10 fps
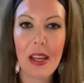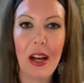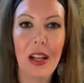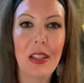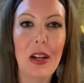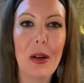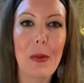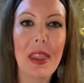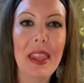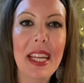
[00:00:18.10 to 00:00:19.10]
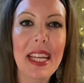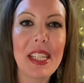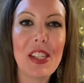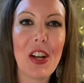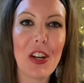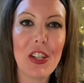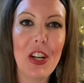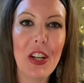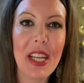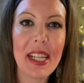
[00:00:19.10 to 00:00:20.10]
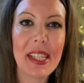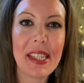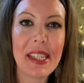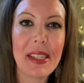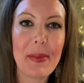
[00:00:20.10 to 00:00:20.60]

along with the sardonyx.